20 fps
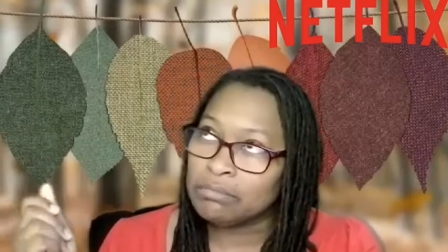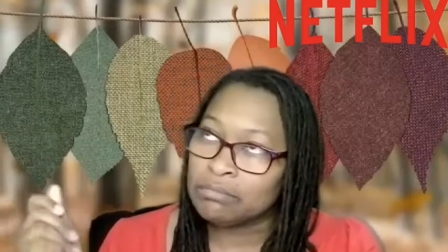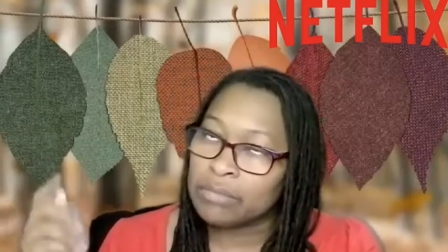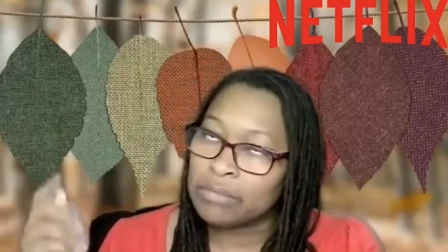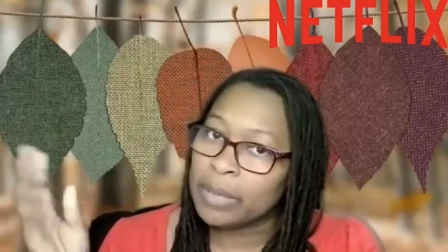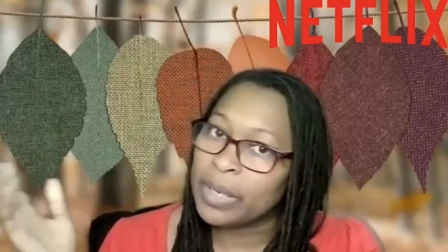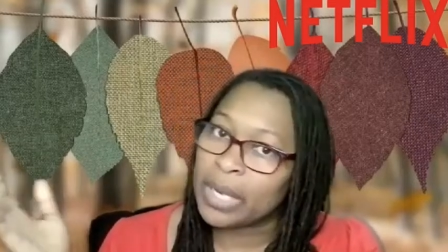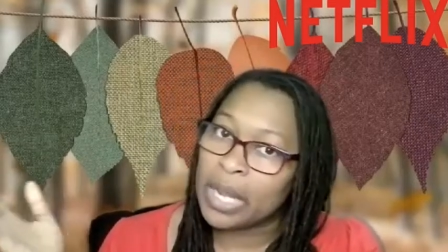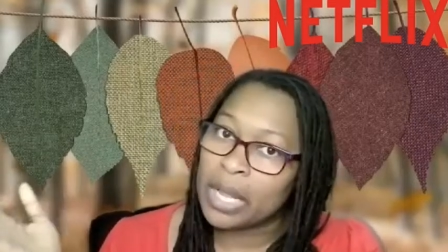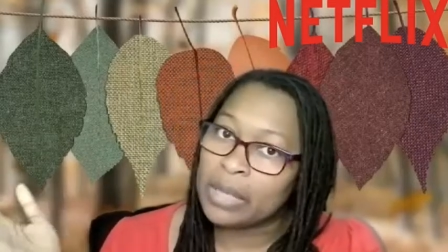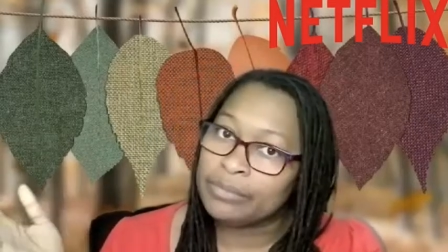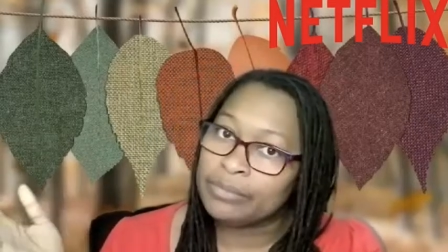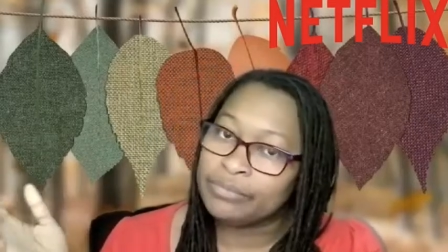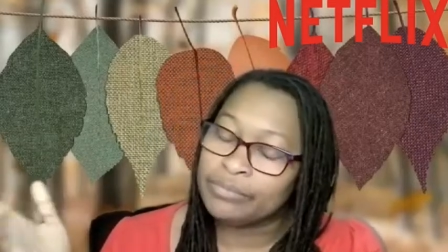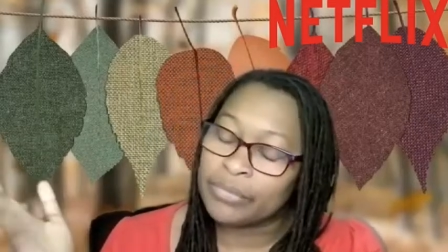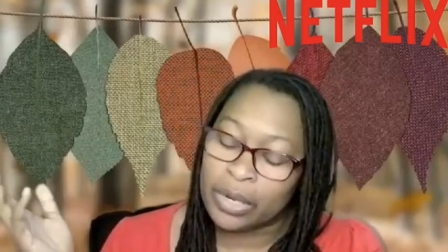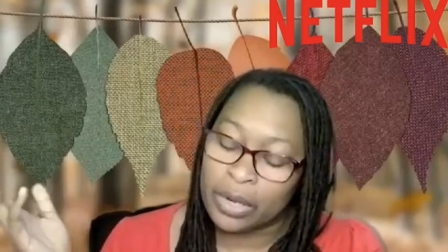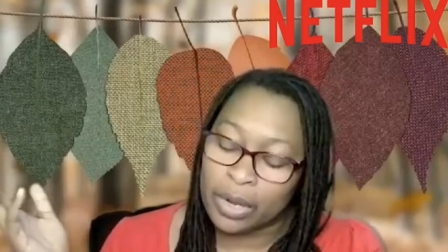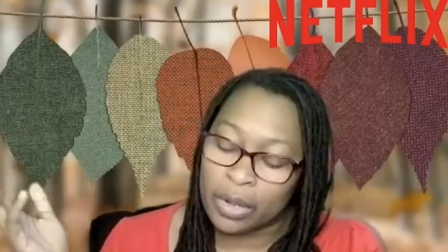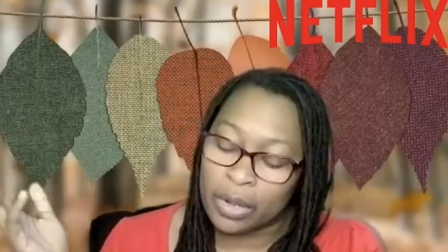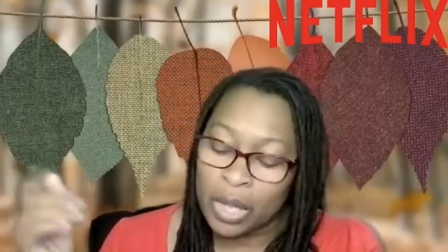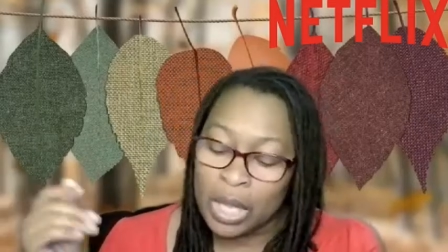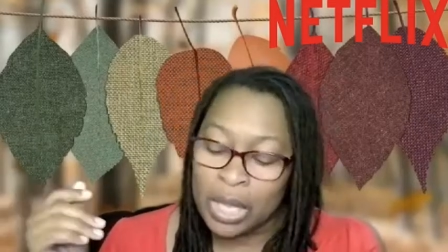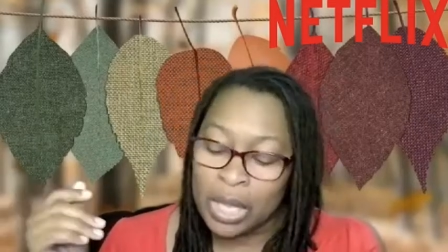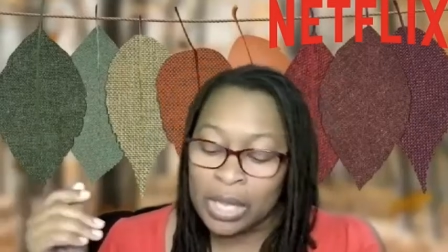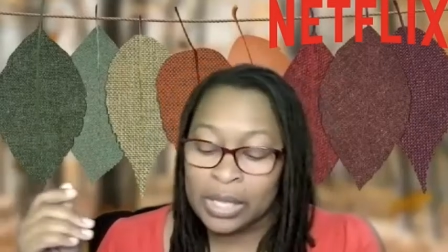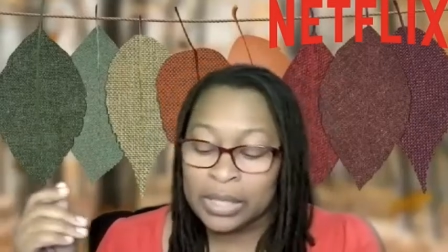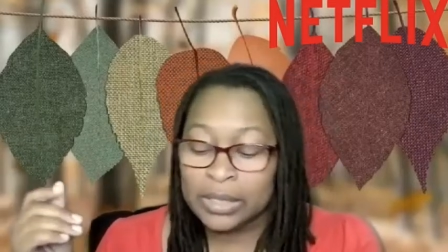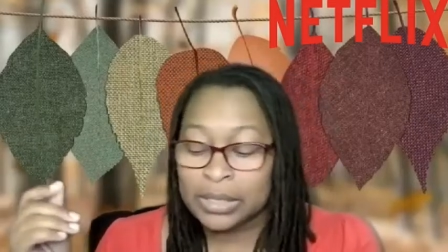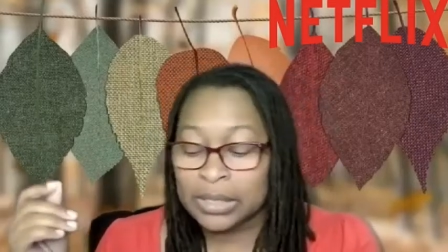Maybe not. I don't know.
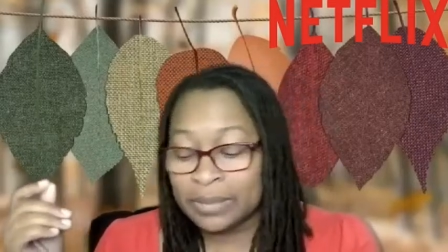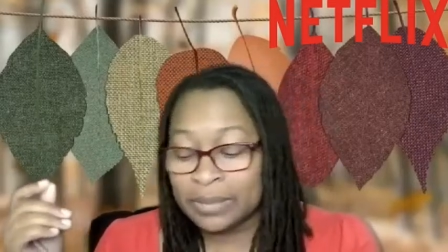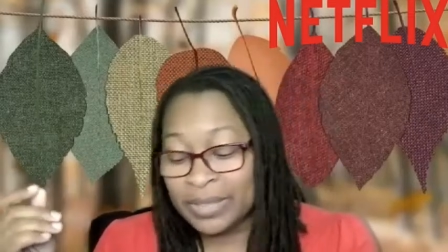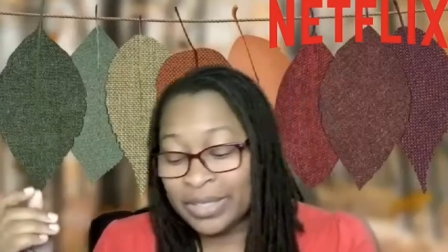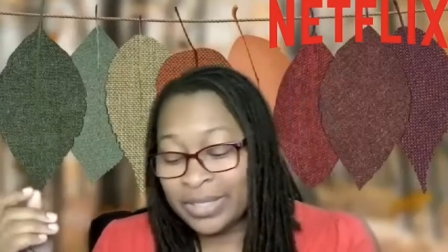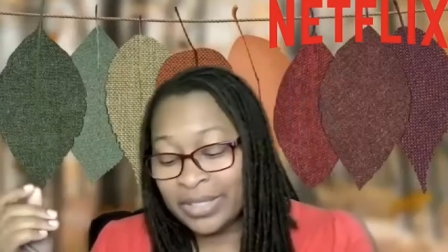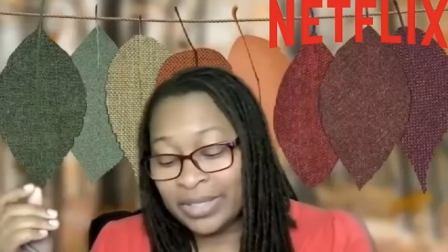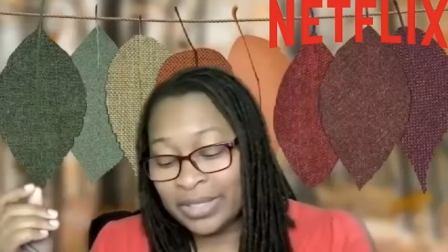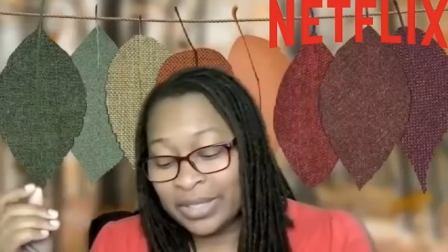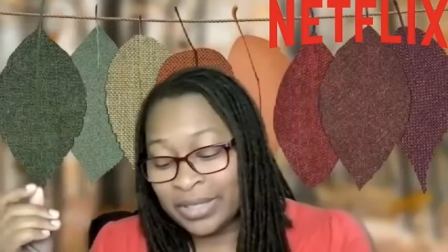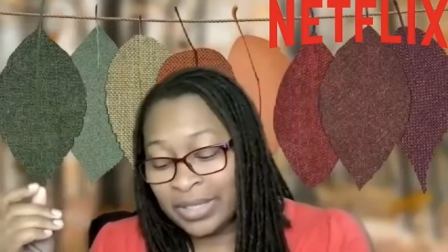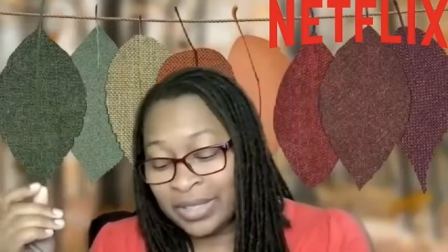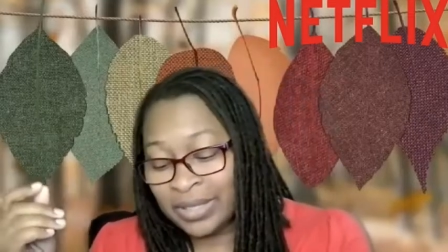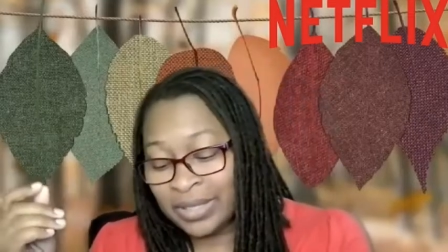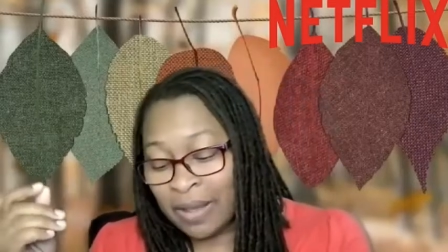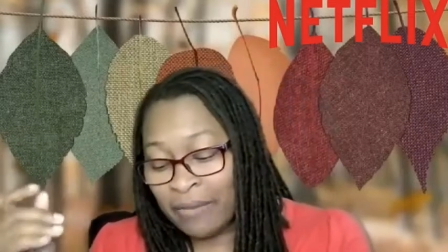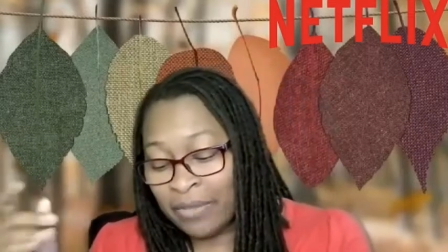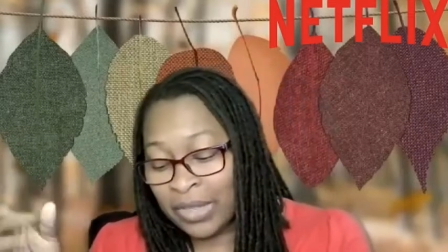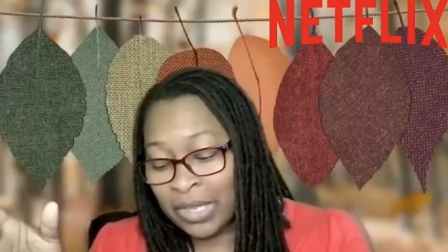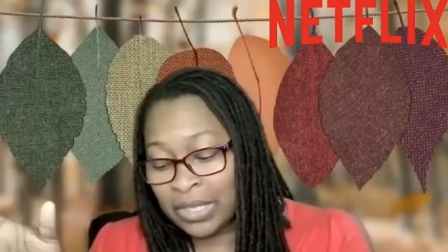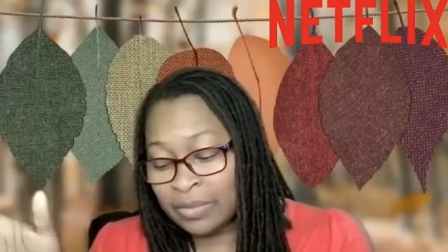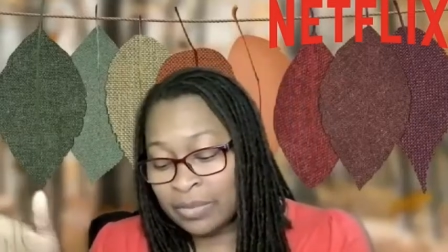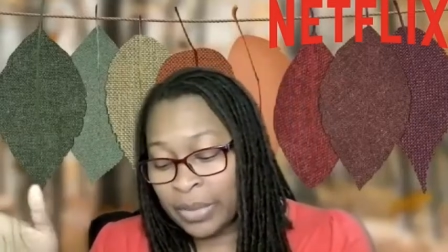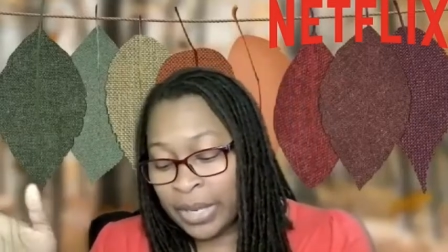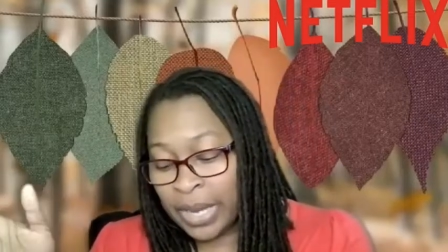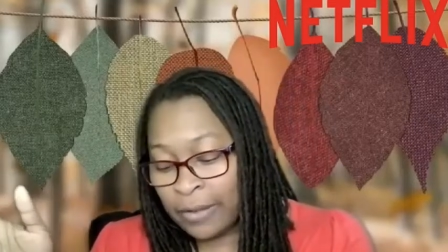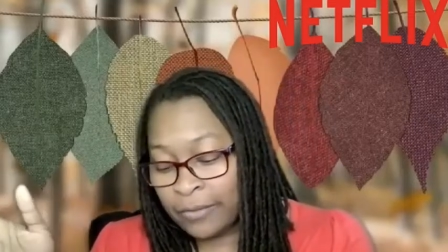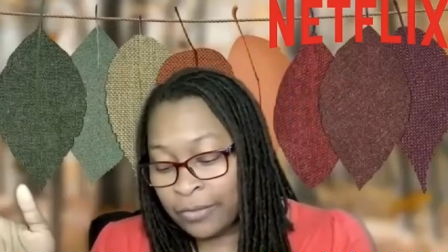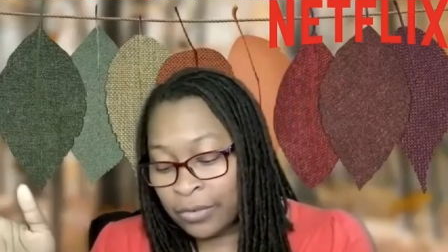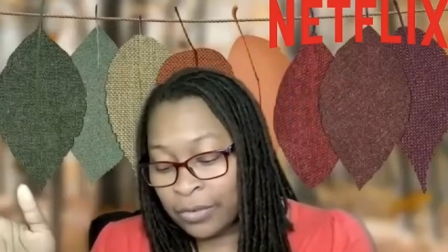Some of this is stuff that's been
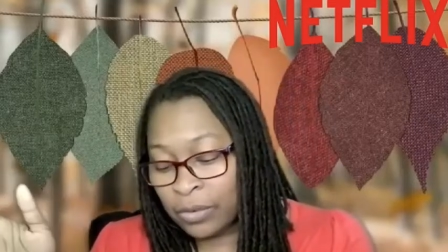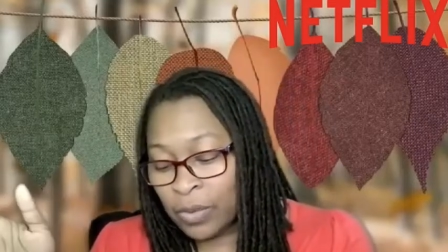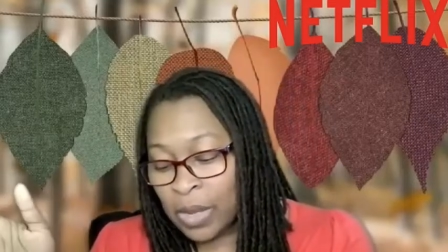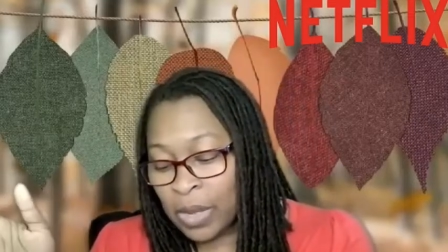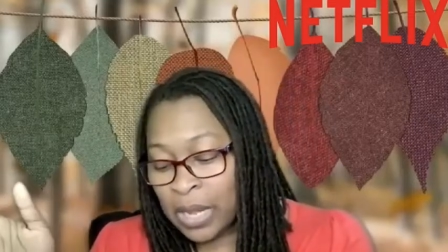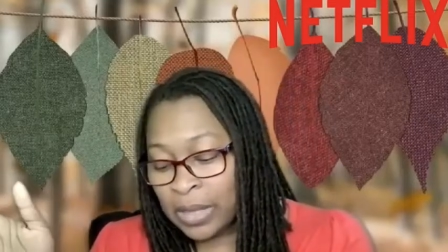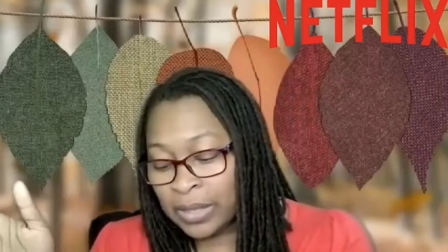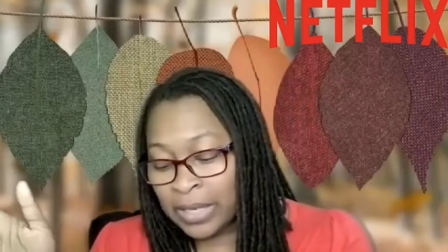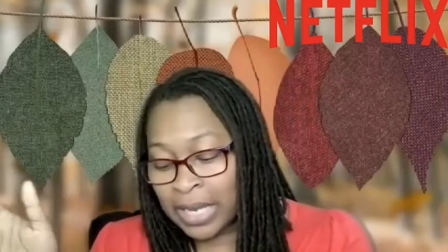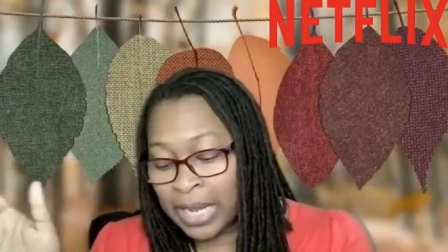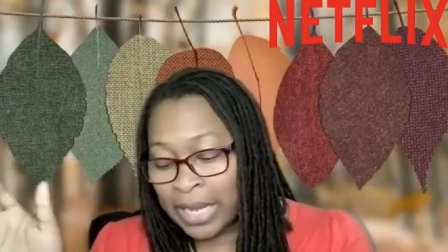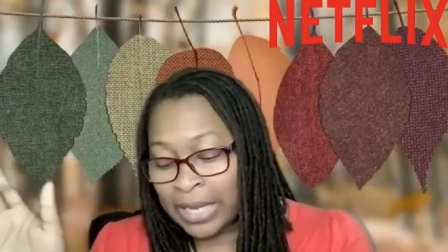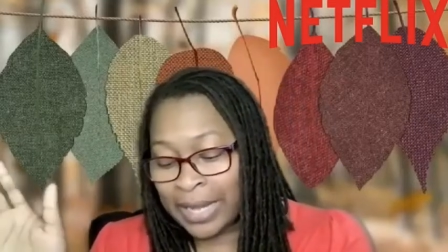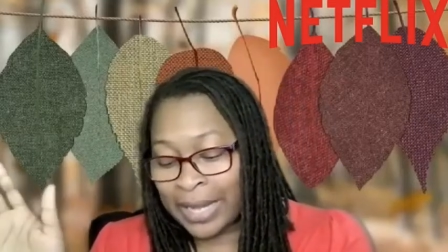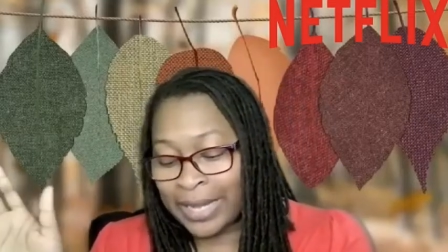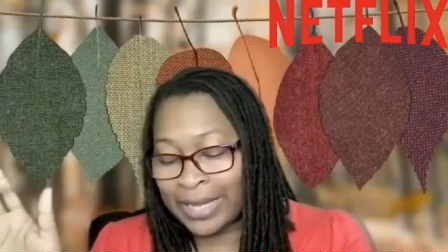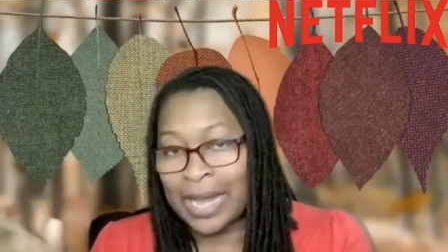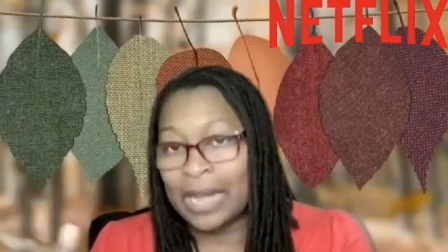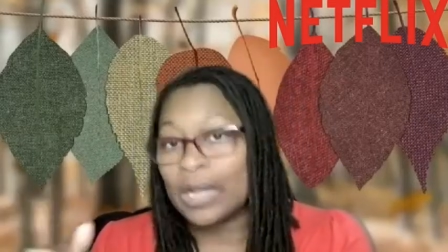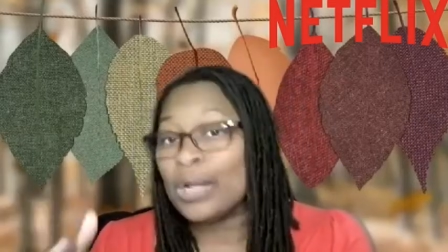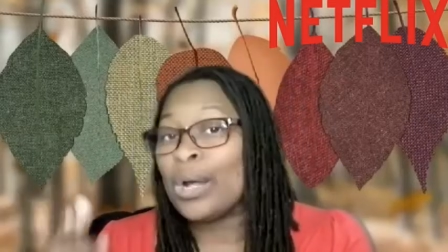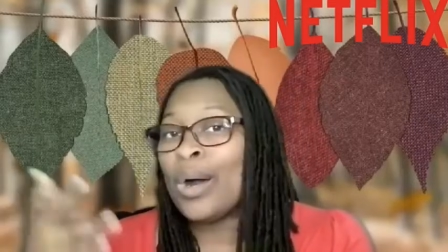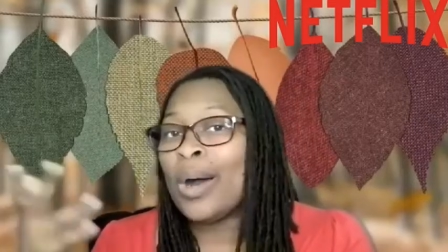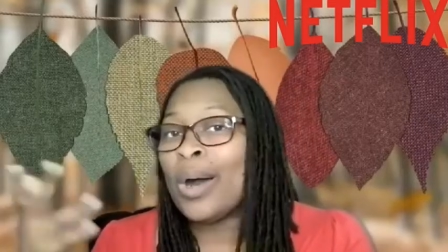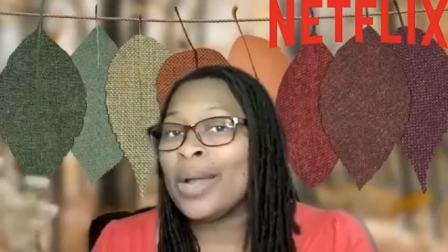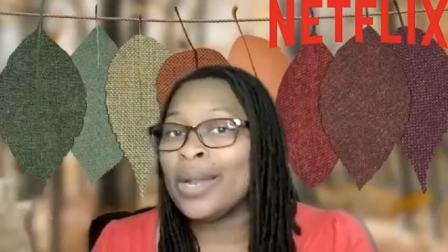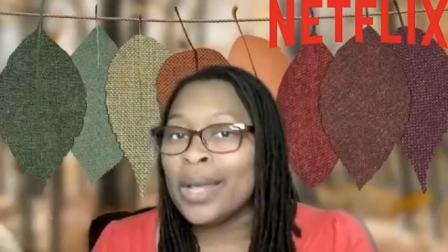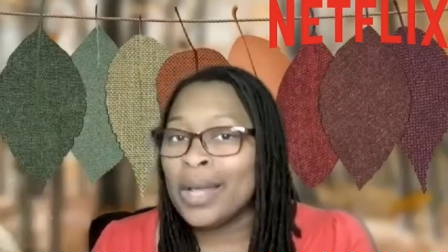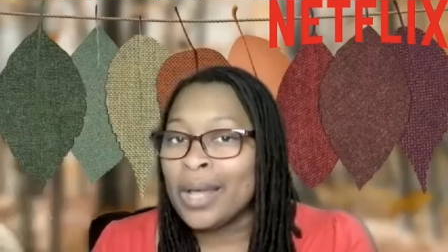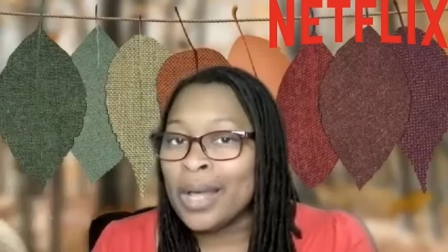out for a while and I like got
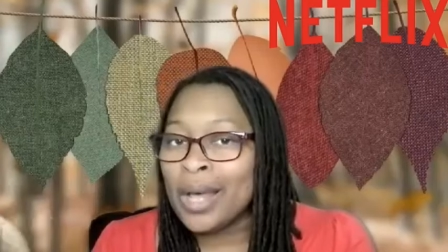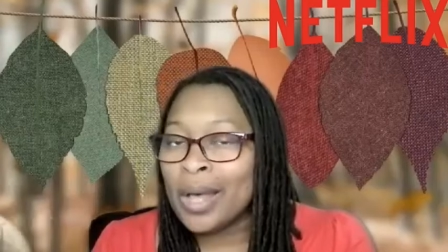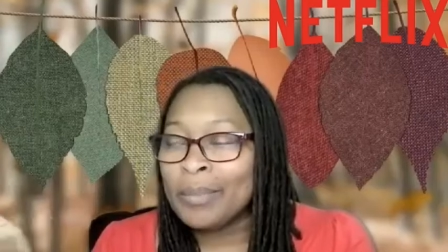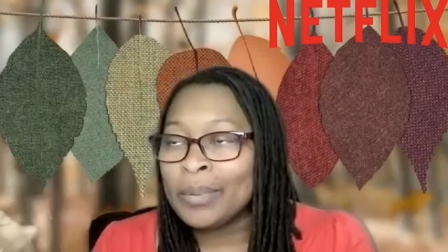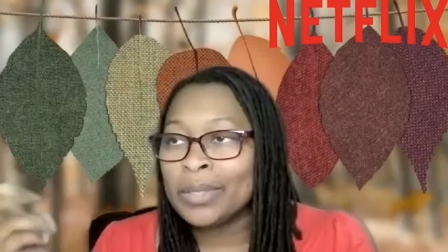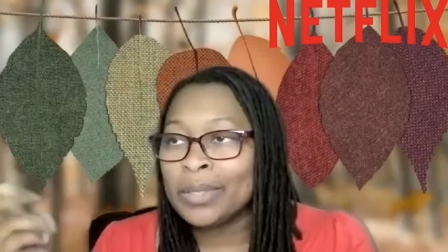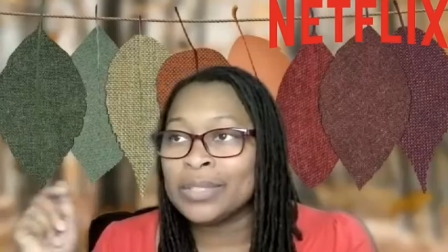caught up.